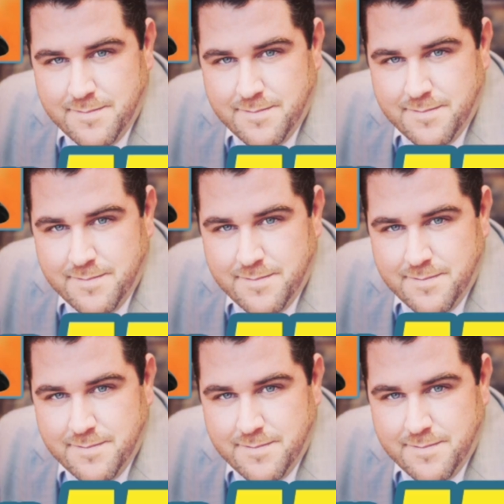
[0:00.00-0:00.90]

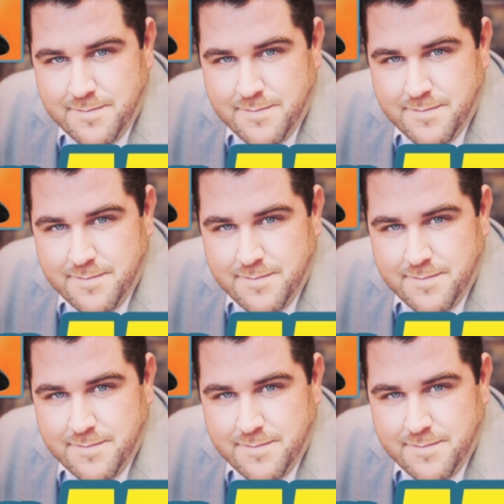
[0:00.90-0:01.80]

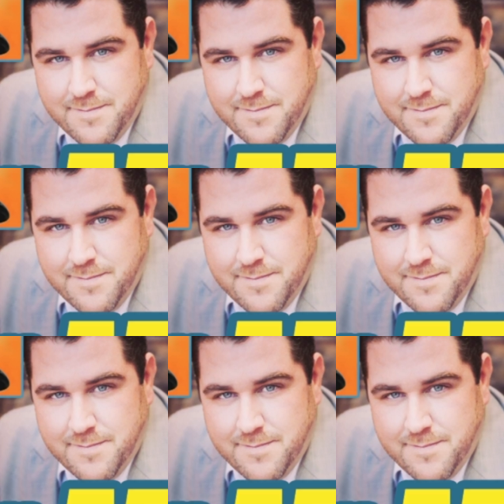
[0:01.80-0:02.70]

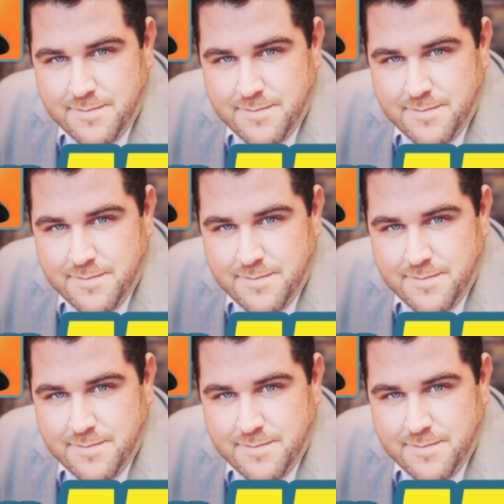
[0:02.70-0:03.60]

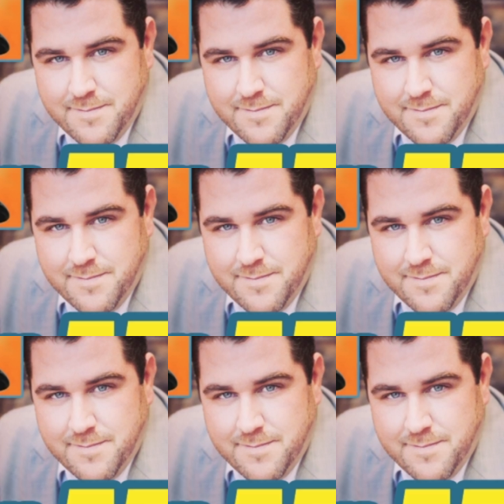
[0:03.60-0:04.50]

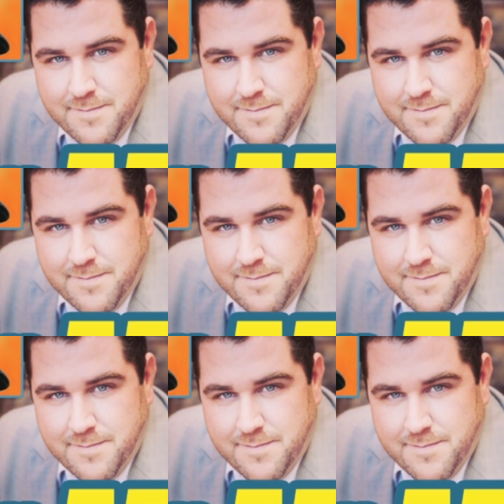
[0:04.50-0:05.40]

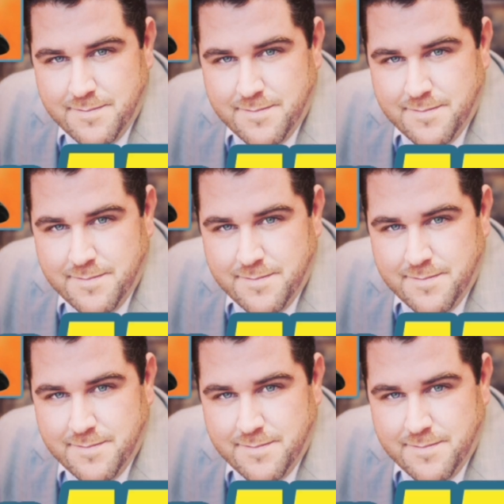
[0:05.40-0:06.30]

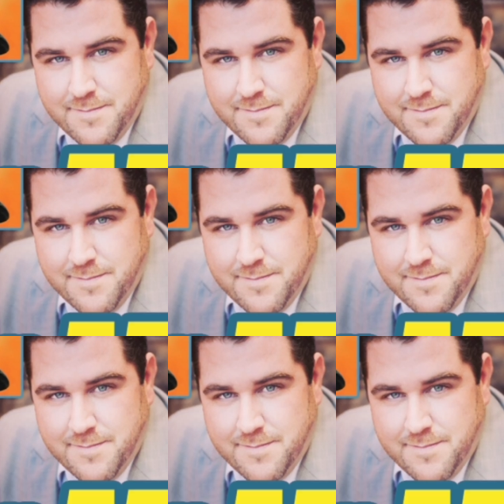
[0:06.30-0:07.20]

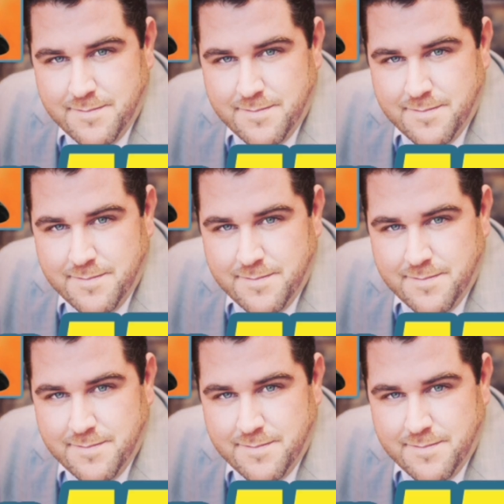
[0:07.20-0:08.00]
(no lip movement)